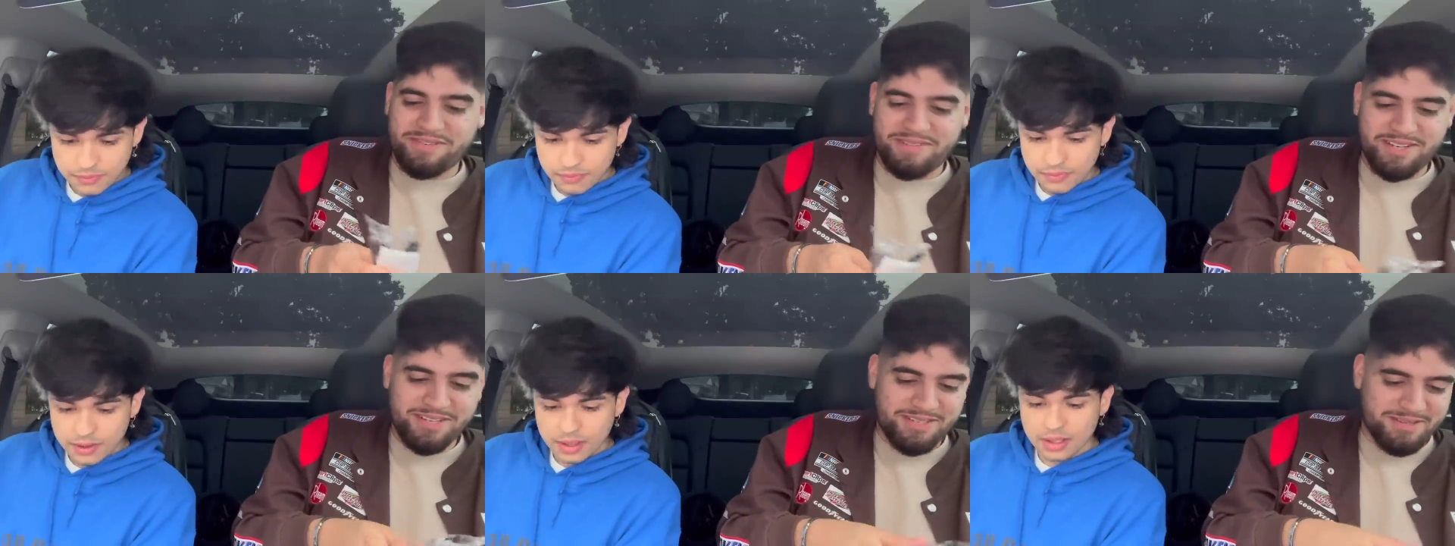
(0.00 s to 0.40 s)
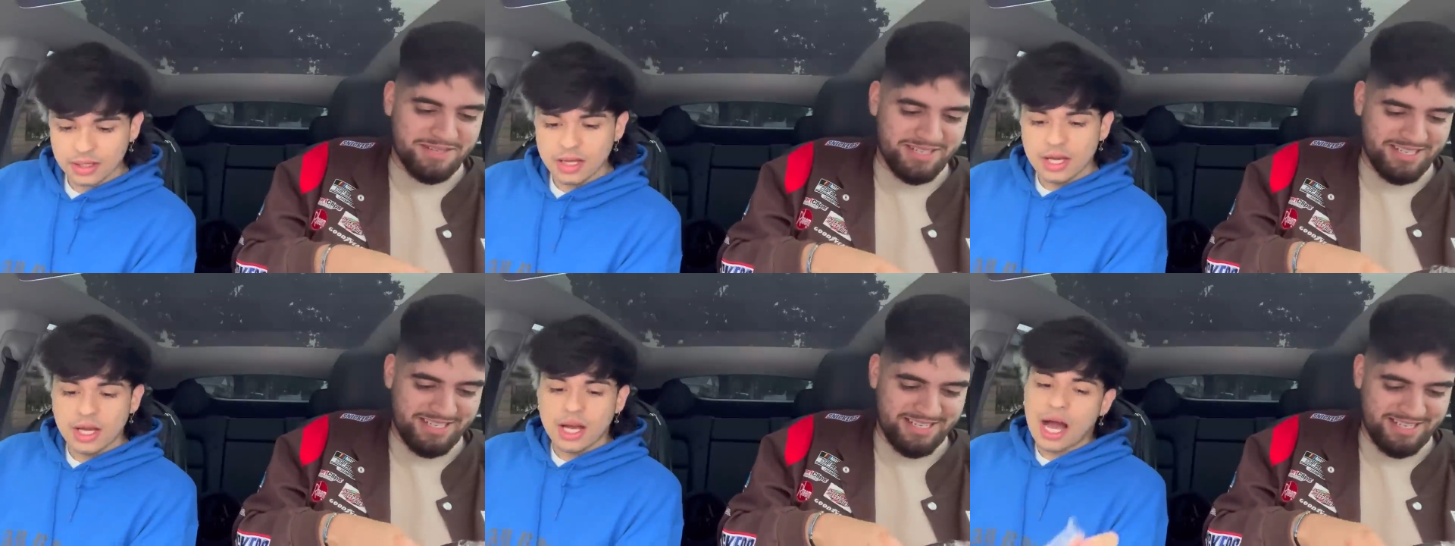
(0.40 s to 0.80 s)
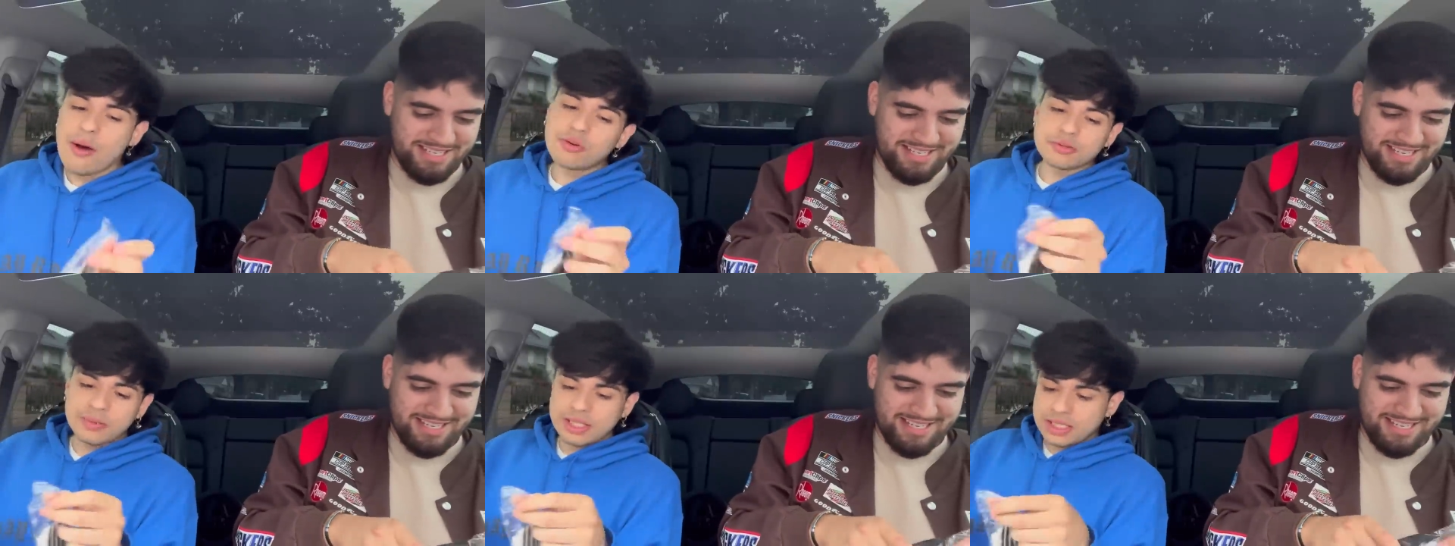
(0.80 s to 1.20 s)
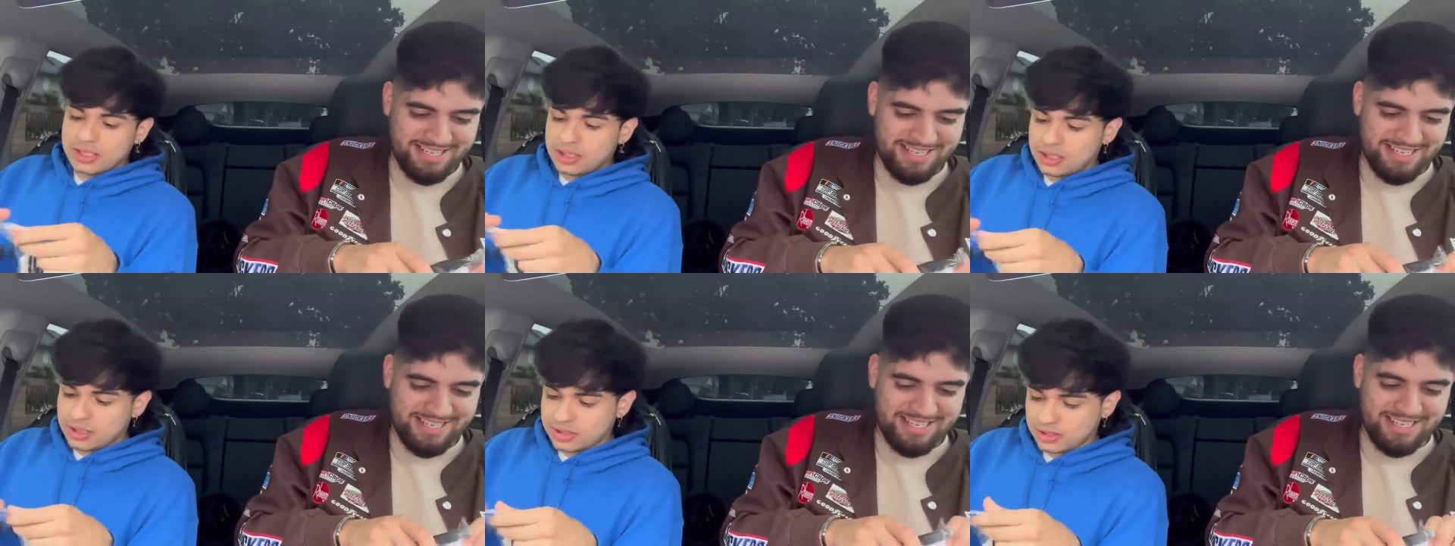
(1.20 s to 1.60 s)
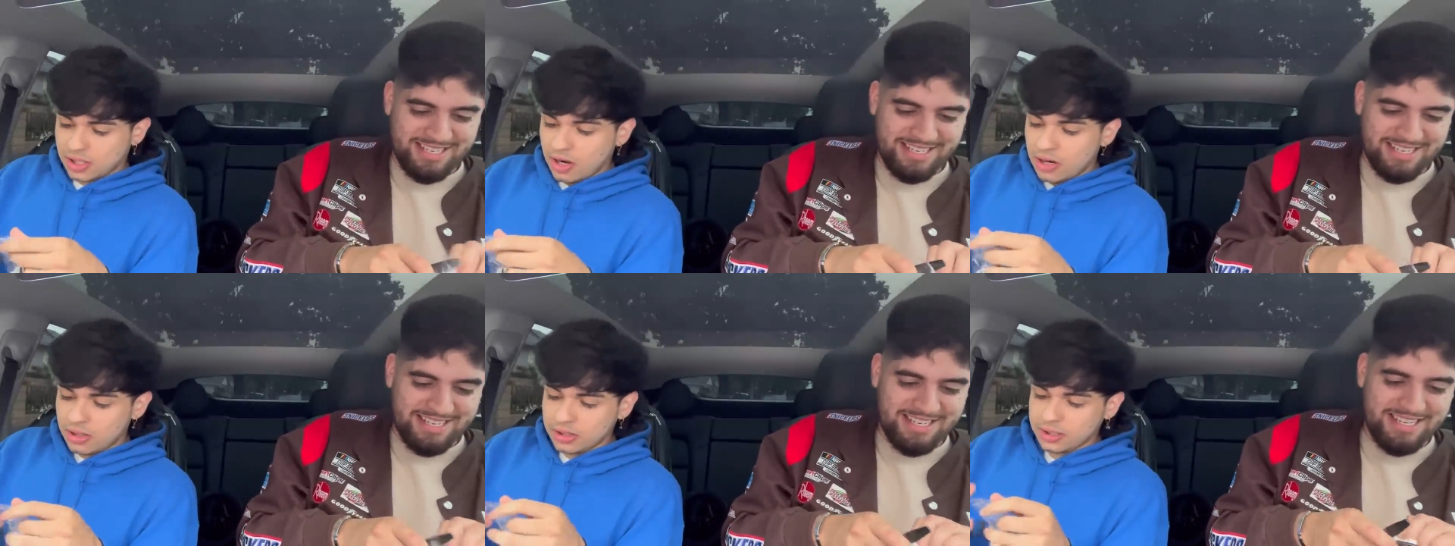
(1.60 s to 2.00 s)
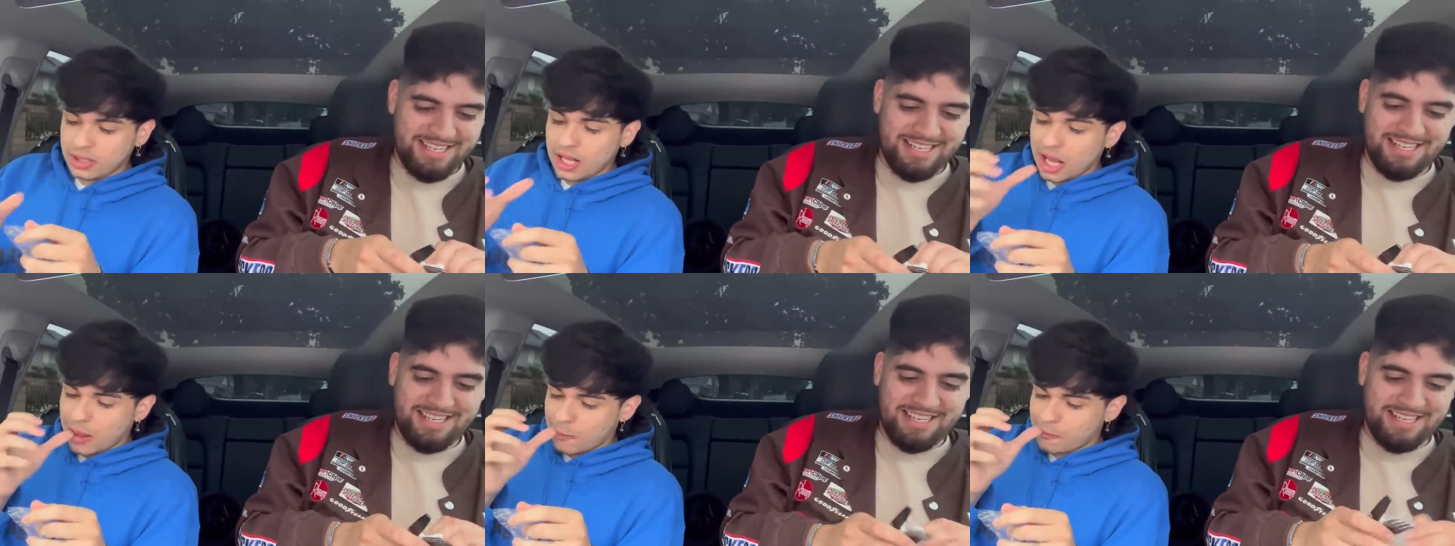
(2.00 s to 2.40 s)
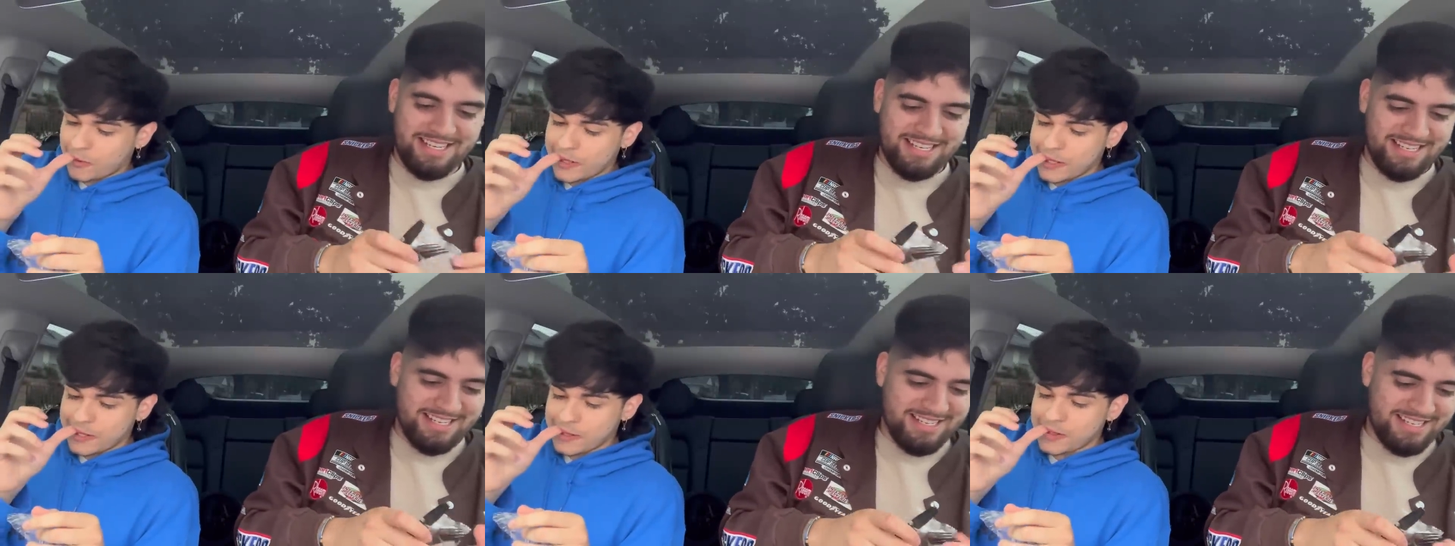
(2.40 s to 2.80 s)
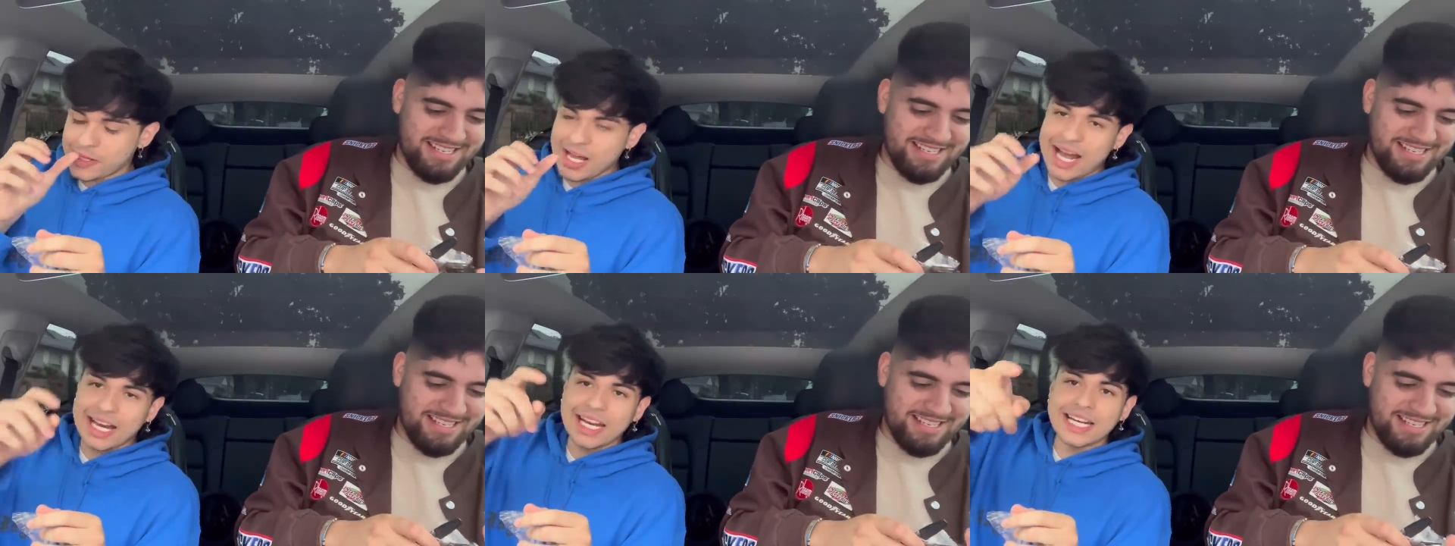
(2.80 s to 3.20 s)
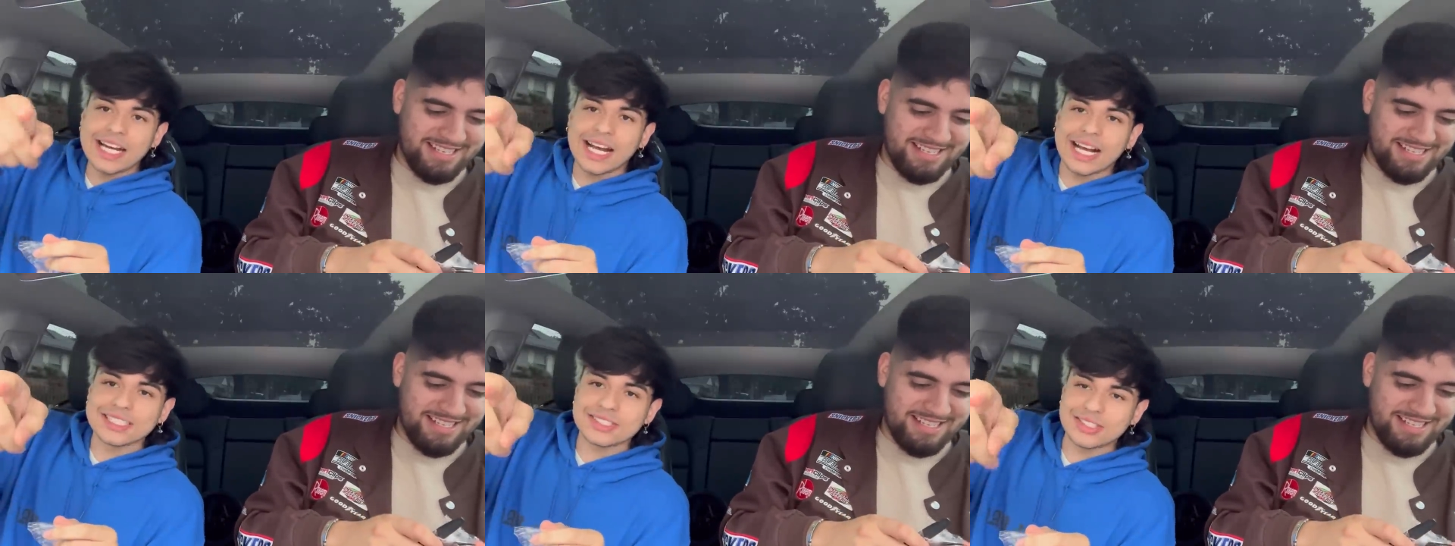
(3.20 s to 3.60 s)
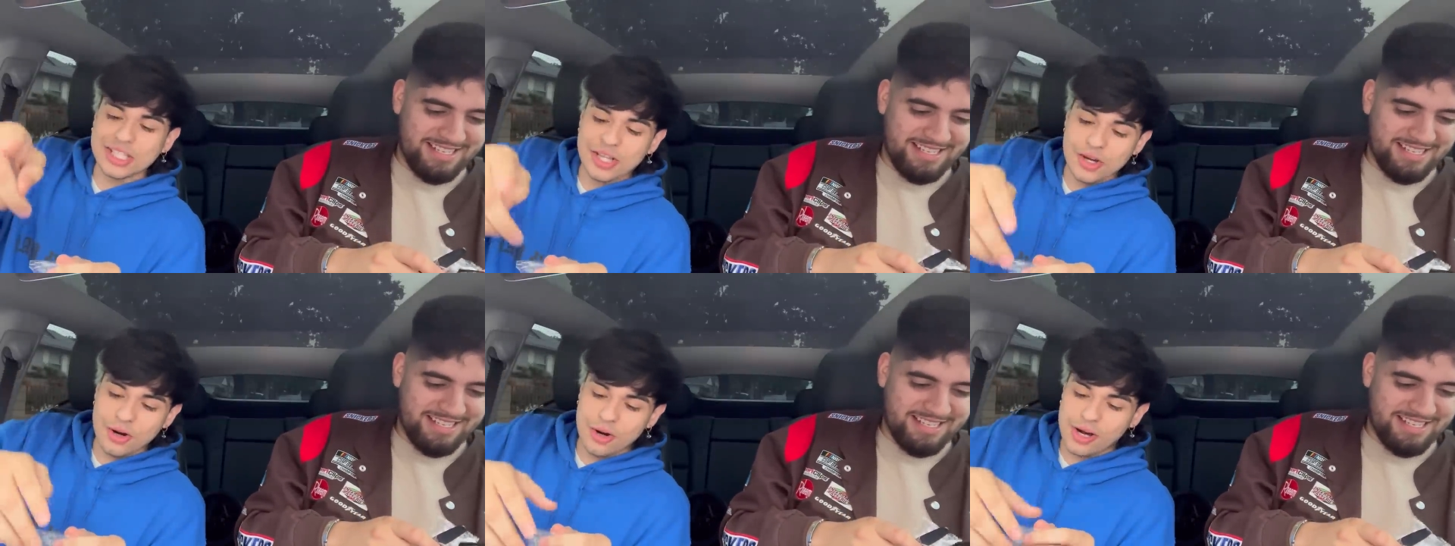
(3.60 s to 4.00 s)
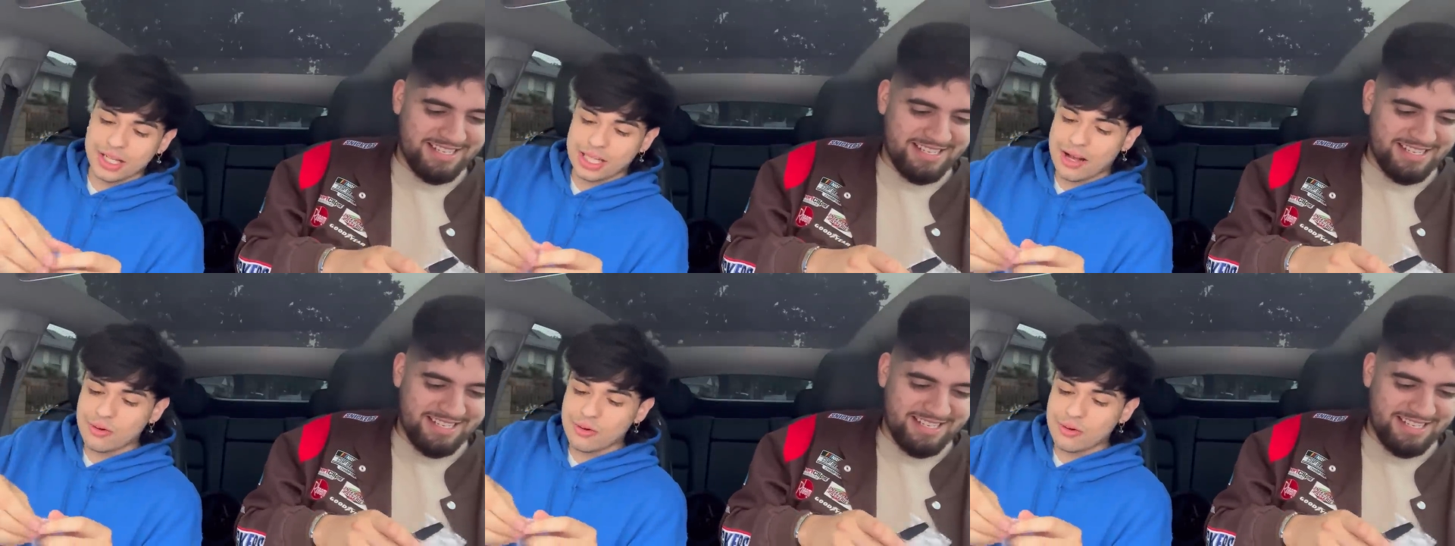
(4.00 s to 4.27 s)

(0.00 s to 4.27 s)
Speaker 1: the video or what? I was making a song with Elena Castillo. I